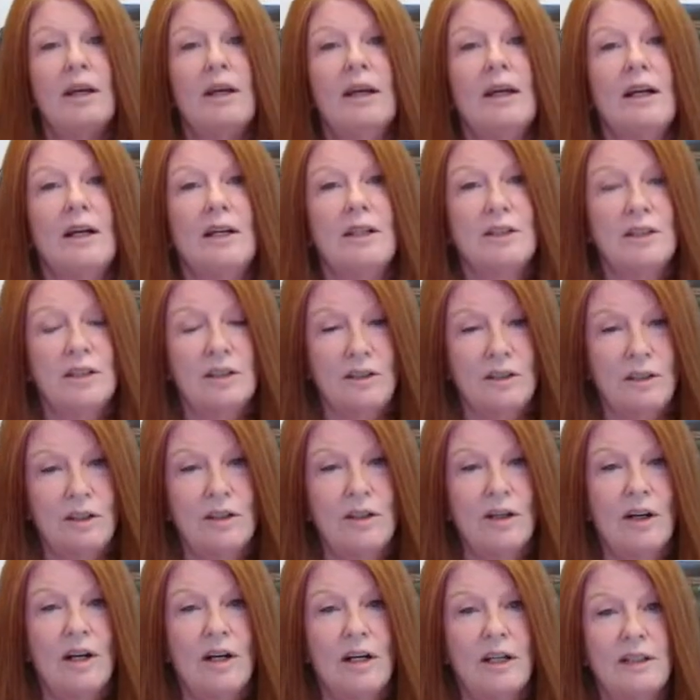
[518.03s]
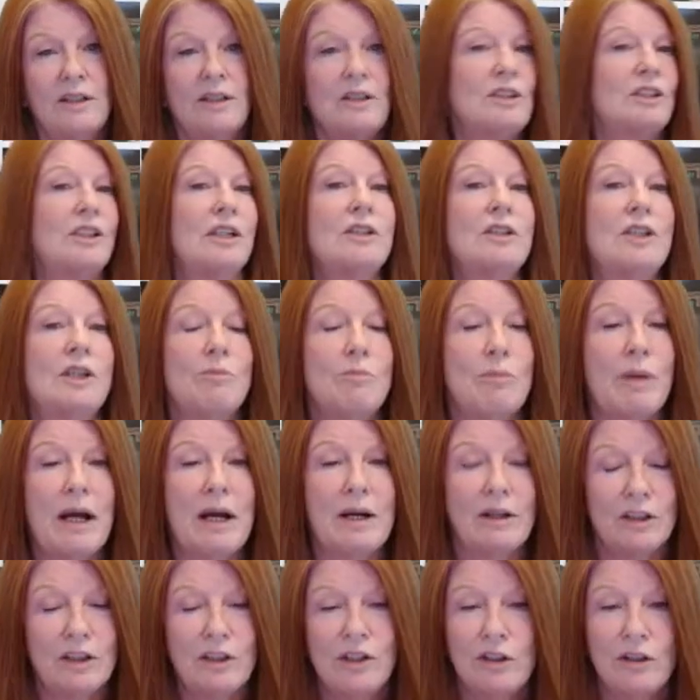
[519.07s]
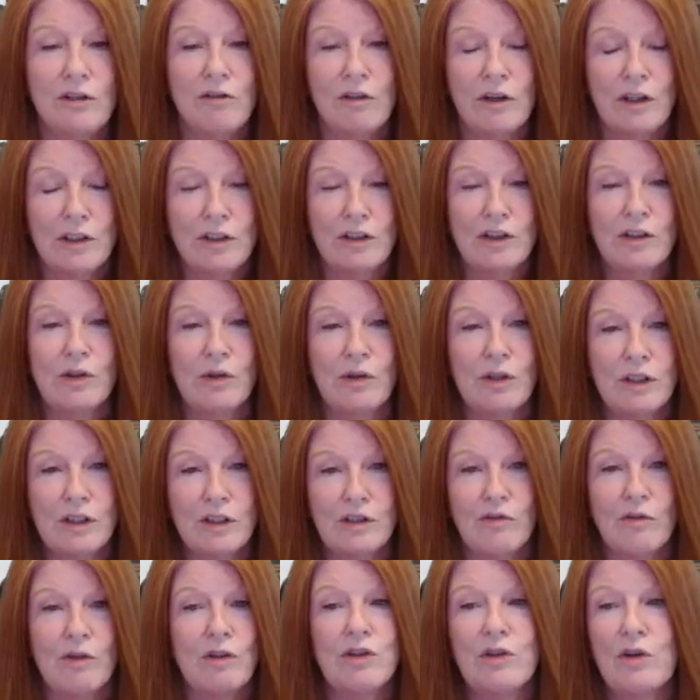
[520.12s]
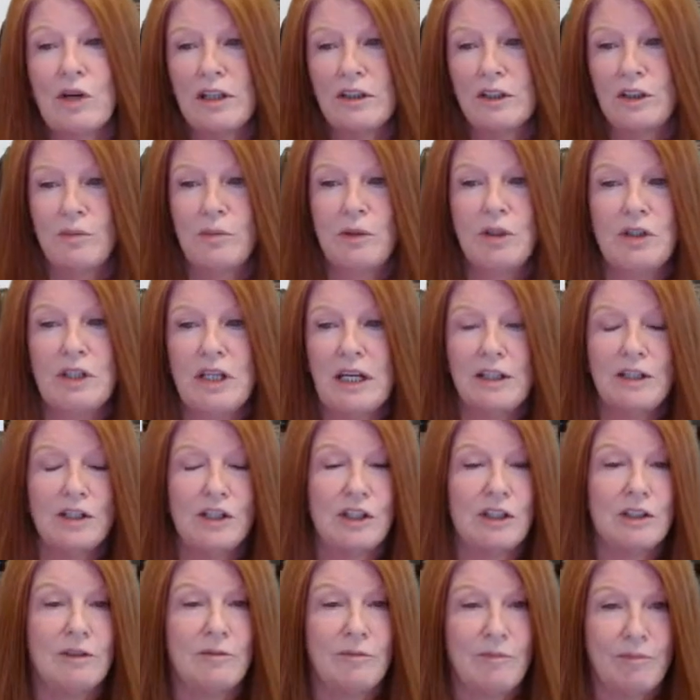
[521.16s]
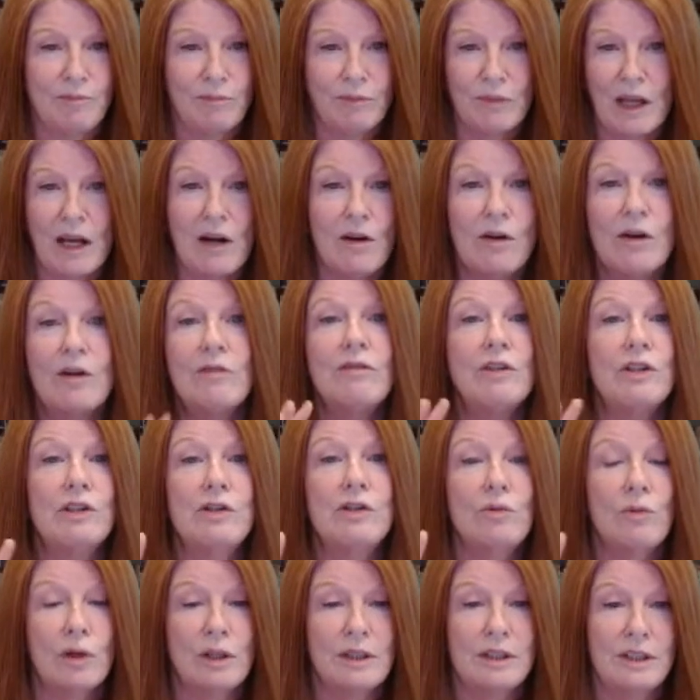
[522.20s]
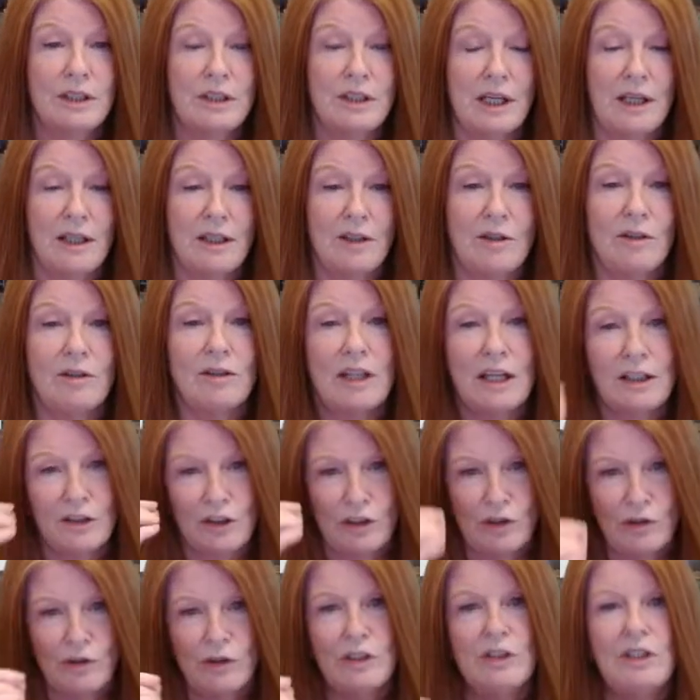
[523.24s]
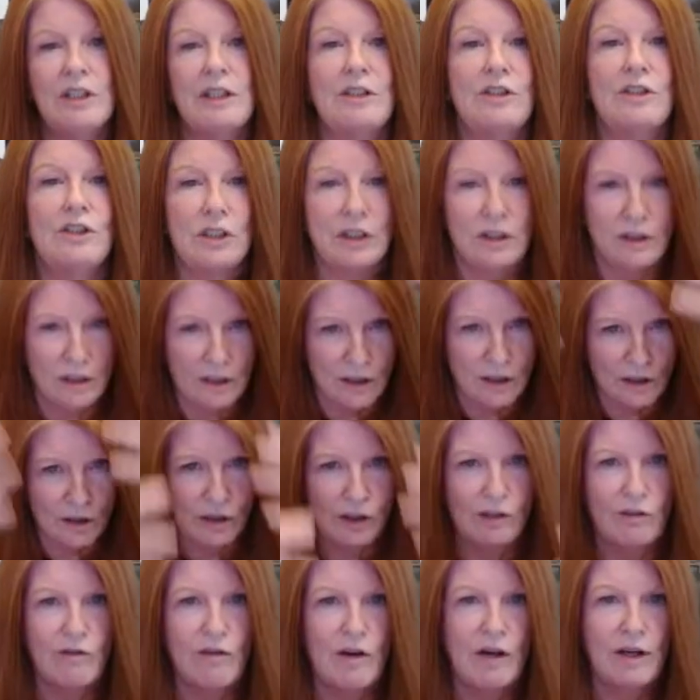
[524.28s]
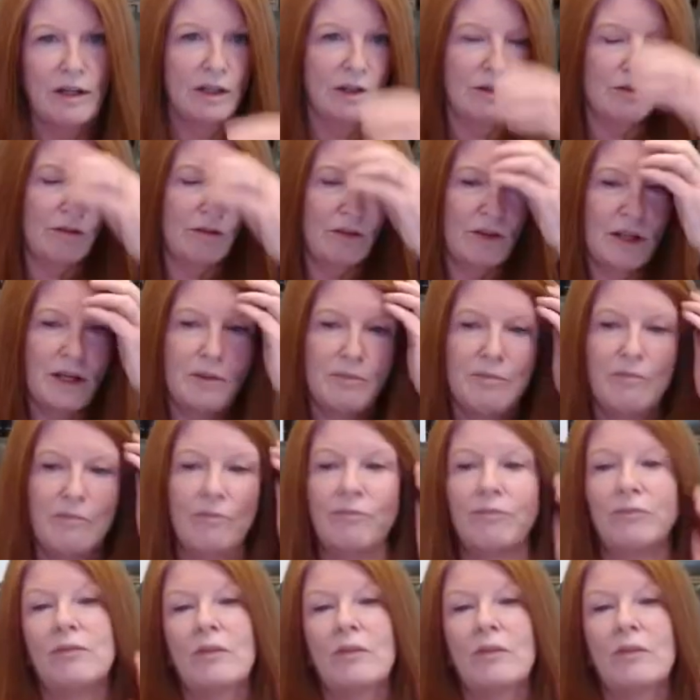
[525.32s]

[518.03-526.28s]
And I send it back to divine source for transmutation. However you want to say it, that's your intention. There's the violet flame.